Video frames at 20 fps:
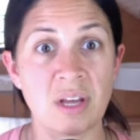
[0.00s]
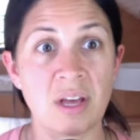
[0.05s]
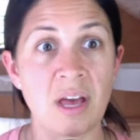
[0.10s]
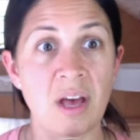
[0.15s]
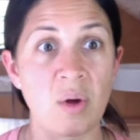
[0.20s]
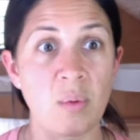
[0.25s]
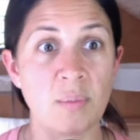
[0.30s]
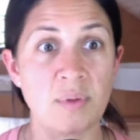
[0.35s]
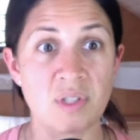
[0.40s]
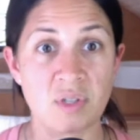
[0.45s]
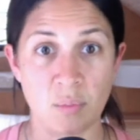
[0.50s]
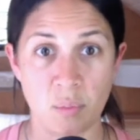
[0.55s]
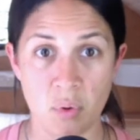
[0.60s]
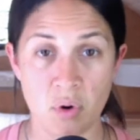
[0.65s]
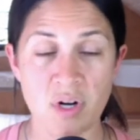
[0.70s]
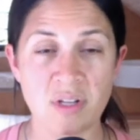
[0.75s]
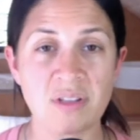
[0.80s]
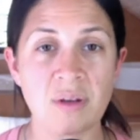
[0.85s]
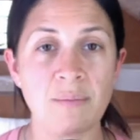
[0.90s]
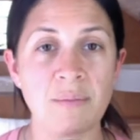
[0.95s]
to help
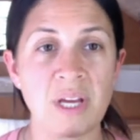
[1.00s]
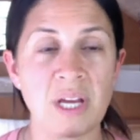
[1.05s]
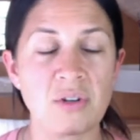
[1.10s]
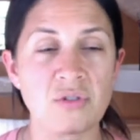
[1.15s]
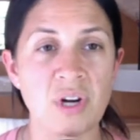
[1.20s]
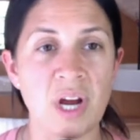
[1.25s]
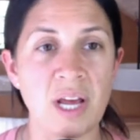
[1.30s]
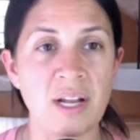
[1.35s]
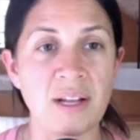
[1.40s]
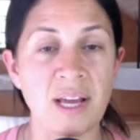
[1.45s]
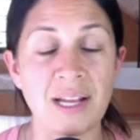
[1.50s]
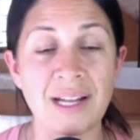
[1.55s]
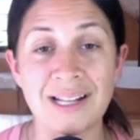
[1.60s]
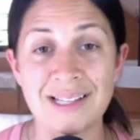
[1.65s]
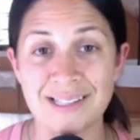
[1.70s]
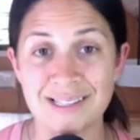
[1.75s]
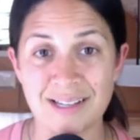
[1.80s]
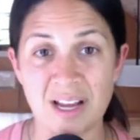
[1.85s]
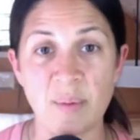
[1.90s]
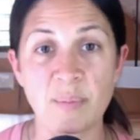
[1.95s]
support them being dry at night
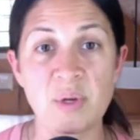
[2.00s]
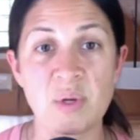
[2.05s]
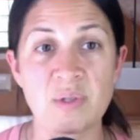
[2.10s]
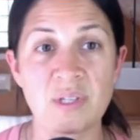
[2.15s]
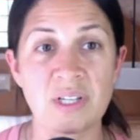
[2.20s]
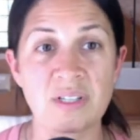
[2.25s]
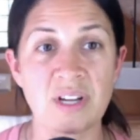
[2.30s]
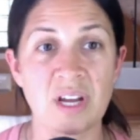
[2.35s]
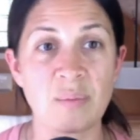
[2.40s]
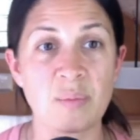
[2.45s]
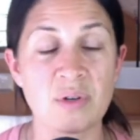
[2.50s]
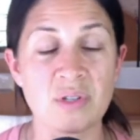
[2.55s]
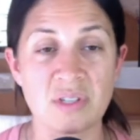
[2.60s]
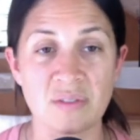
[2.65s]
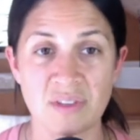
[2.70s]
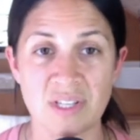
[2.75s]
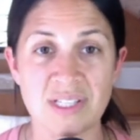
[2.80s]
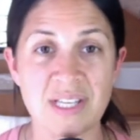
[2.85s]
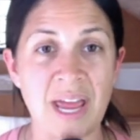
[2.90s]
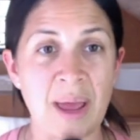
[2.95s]
and stop using diapers
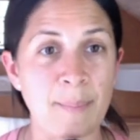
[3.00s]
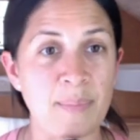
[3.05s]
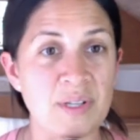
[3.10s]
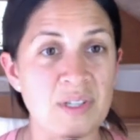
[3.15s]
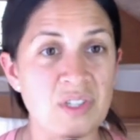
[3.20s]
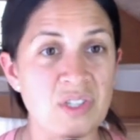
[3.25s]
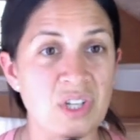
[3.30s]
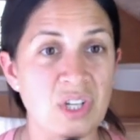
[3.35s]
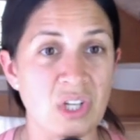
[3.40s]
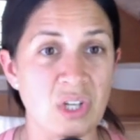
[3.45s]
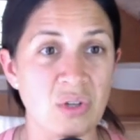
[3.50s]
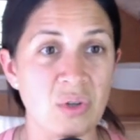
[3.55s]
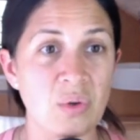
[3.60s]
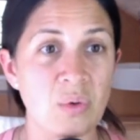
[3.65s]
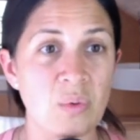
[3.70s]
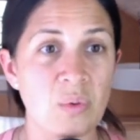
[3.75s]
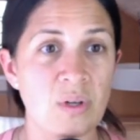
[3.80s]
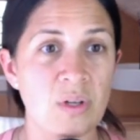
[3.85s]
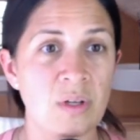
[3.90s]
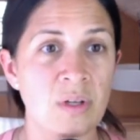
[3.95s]
if this happens to
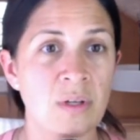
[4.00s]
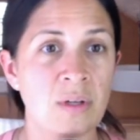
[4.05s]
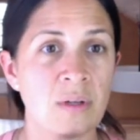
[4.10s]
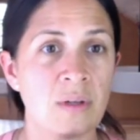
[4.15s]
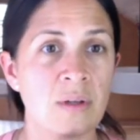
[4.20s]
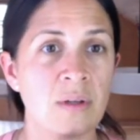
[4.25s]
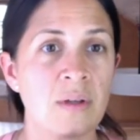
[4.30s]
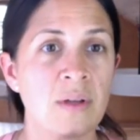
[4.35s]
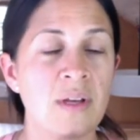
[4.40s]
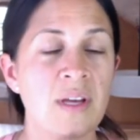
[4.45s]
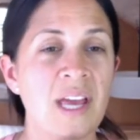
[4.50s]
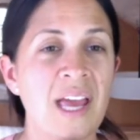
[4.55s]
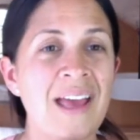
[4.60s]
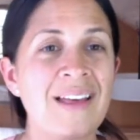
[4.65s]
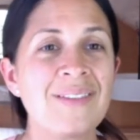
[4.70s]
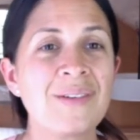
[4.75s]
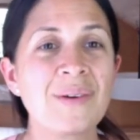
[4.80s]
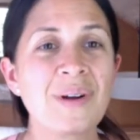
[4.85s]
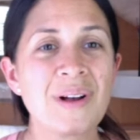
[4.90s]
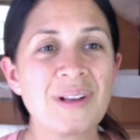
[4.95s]
you.
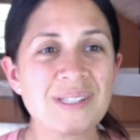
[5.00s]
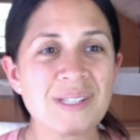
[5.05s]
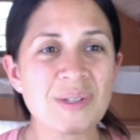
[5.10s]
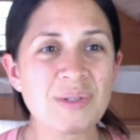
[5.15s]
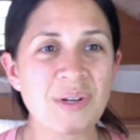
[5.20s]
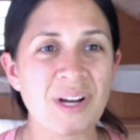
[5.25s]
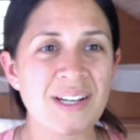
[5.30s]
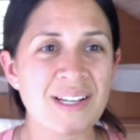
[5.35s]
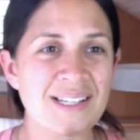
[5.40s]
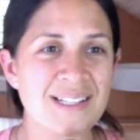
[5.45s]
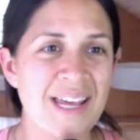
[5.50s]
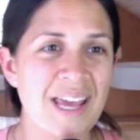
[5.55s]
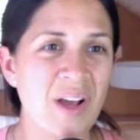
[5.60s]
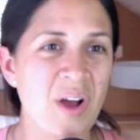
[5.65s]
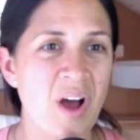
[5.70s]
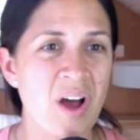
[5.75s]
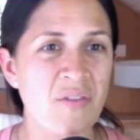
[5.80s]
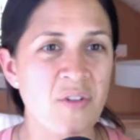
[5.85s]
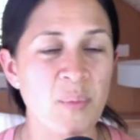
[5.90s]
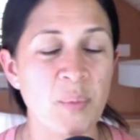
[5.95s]
And they're also trying to
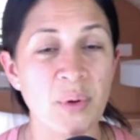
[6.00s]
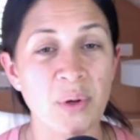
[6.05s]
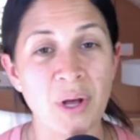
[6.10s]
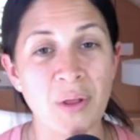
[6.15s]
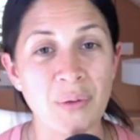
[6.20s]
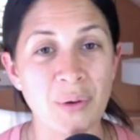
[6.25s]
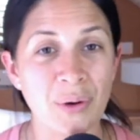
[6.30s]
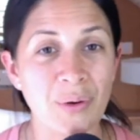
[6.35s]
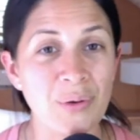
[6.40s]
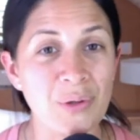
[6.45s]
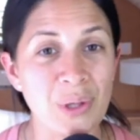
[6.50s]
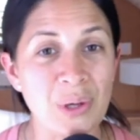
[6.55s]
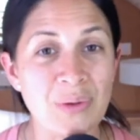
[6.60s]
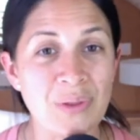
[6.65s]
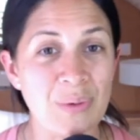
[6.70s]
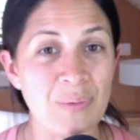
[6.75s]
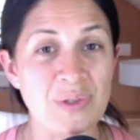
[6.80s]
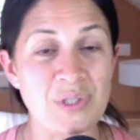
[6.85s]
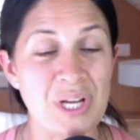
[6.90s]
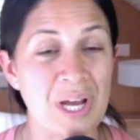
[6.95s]
take off or put on their own
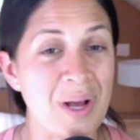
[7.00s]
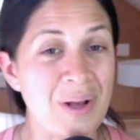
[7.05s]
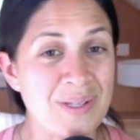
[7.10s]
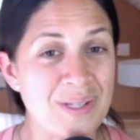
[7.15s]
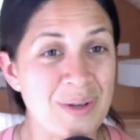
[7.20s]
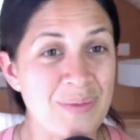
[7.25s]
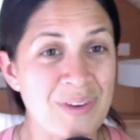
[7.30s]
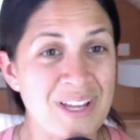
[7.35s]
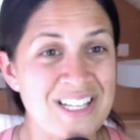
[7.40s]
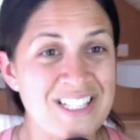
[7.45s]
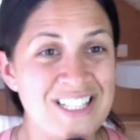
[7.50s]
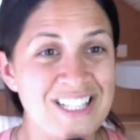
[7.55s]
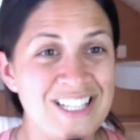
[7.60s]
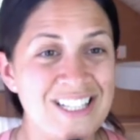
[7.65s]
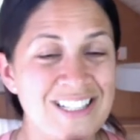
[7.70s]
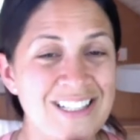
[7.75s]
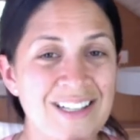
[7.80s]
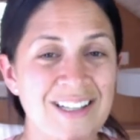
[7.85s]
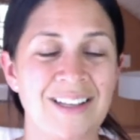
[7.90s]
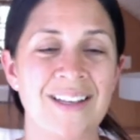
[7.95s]
clothing, which I also
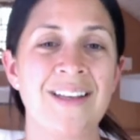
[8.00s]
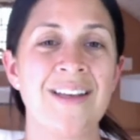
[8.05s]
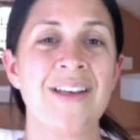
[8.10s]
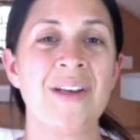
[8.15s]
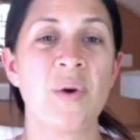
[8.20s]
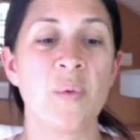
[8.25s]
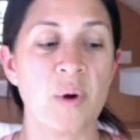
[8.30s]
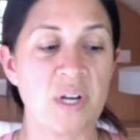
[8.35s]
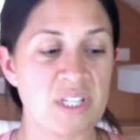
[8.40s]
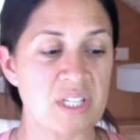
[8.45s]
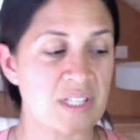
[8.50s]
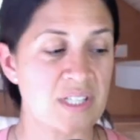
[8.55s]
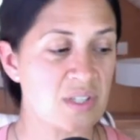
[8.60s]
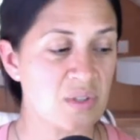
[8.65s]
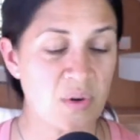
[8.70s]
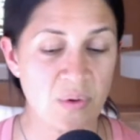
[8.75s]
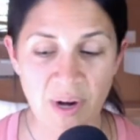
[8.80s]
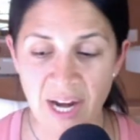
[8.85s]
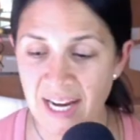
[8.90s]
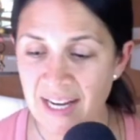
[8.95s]
mentioned, which is
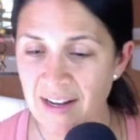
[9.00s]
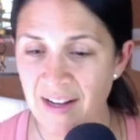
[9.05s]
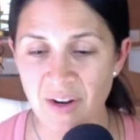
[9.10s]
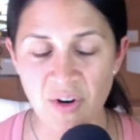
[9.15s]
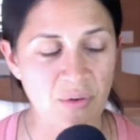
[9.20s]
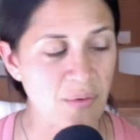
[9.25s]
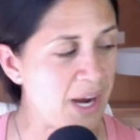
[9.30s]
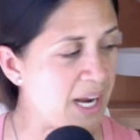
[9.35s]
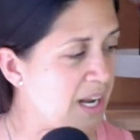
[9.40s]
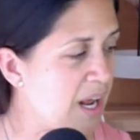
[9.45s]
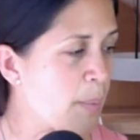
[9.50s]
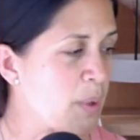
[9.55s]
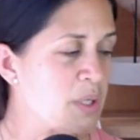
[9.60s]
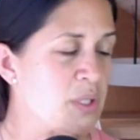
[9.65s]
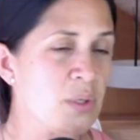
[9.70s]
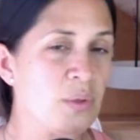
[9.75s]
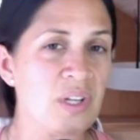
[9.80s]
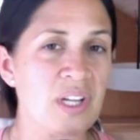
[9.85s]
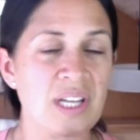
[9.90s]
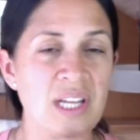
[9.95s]
great, a great
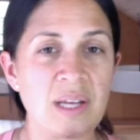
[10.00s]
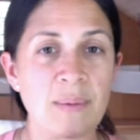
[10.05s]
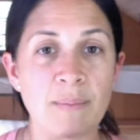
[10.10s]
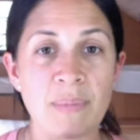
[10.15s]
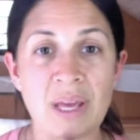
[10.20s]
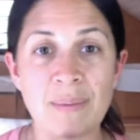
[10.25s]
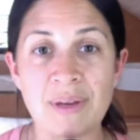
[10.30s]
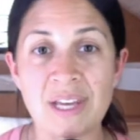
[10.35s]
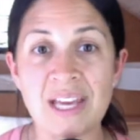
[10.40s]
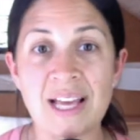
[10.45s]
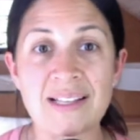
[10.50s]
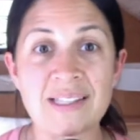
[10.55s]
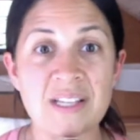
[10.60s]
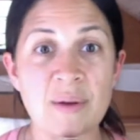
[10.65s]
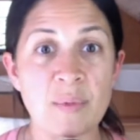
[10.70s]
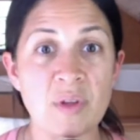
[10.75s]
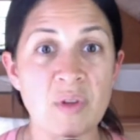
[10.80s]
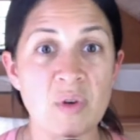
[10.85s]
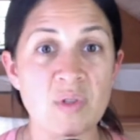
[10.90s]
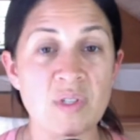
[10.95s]
opportunity. Maybe get
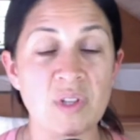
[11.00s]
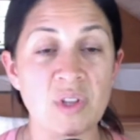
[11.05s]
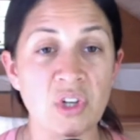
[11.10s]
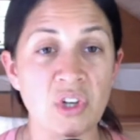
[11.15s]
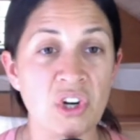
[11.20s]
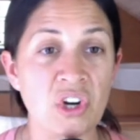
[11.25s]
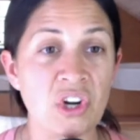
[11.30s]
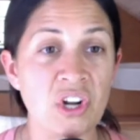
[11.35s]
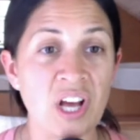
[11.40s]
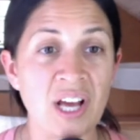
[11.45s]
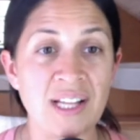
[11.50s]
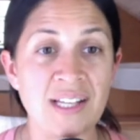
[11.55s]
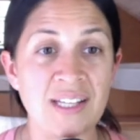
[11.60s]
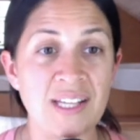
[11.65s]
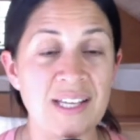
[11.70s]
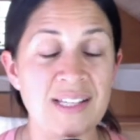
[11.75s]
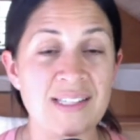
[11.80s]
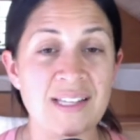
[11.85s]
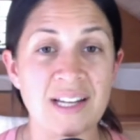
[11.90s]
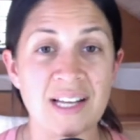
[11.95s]
some of those learn
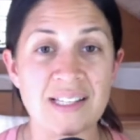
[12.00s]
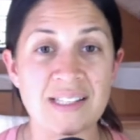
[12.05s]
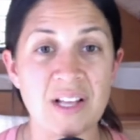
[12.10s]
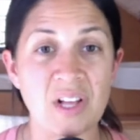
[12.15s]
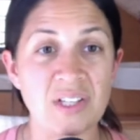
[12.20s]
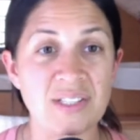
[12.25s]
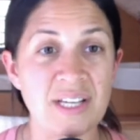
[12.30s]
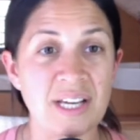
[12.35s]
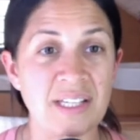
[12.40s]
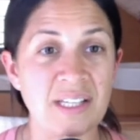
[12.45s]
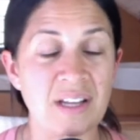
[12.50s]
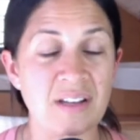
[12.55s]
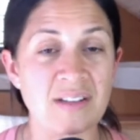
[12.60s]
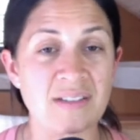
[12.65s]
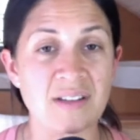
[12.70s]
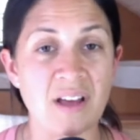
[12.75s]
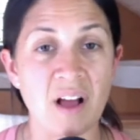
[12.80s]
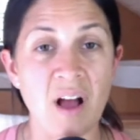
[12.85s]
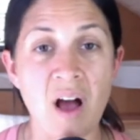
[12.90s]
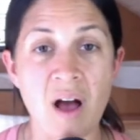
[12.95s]
undies that I sell at
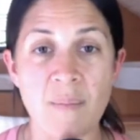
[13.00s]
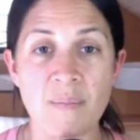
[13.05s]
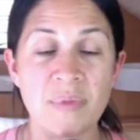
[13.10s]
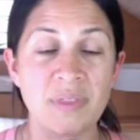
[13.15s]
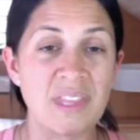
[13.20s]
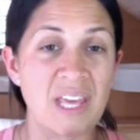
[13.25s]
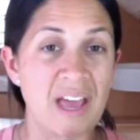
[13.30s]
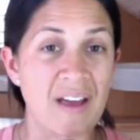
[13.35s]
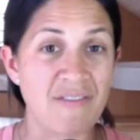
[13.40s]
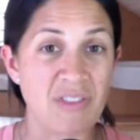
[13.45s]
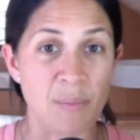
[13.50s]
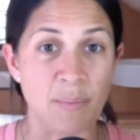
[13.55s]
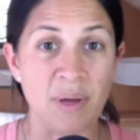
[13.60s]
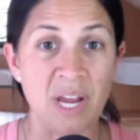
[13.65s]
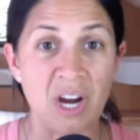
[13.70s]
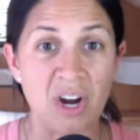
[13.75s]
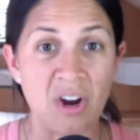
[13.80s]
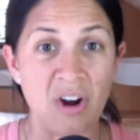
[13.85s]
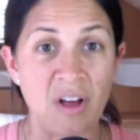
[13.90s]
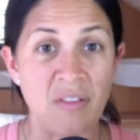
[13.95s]
tinyundies.com. They have the
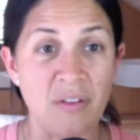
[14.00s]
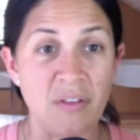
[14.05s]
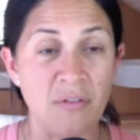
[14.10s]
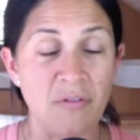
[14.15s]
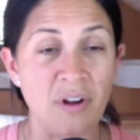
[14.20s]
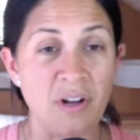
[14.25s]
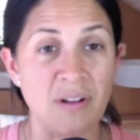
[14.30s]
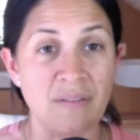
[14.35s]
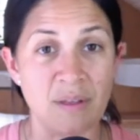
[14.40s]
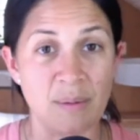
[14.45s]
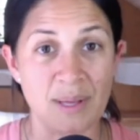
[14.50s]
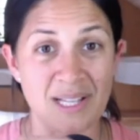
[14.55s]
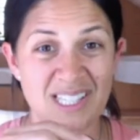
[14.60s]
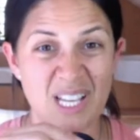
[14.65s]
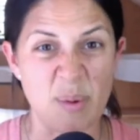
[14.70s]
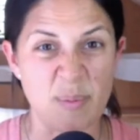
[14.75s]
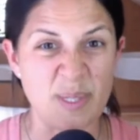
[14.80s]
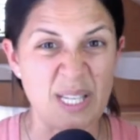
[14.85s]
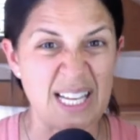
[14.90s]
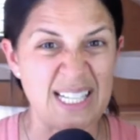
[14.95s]
bear on the front of them, it's
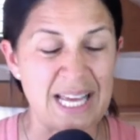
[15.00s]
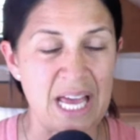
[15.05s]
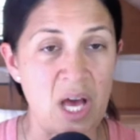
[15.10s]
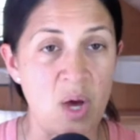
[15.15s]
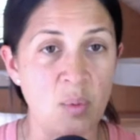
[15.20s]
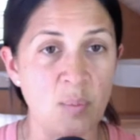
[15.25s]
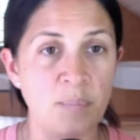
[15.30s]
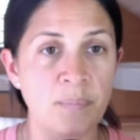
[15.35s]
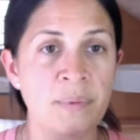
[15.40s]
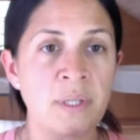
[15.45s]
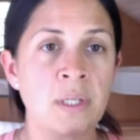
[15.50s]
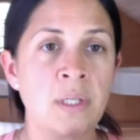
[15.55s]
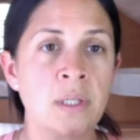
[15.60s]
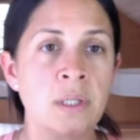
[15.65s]
upside down.